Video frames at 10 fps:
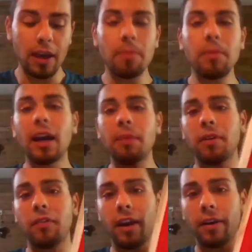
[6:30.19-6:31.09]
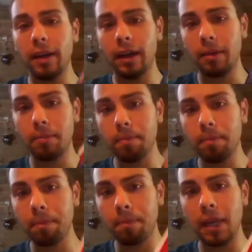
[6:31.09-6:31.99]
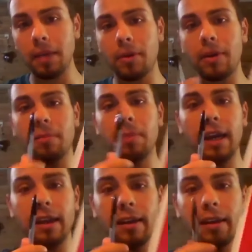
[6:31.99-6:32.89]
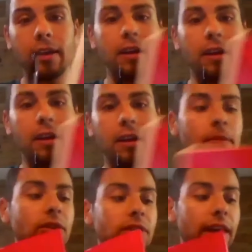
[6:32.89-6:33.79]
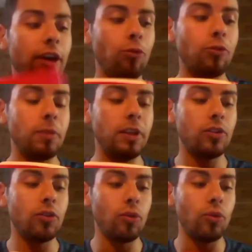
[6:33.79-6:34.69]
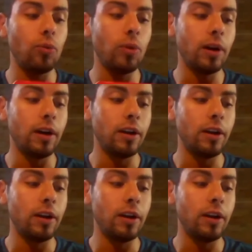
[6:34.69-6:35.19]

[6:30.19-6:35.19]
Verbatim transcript: Me, I prefer um, paper and pen because it helps me to uh,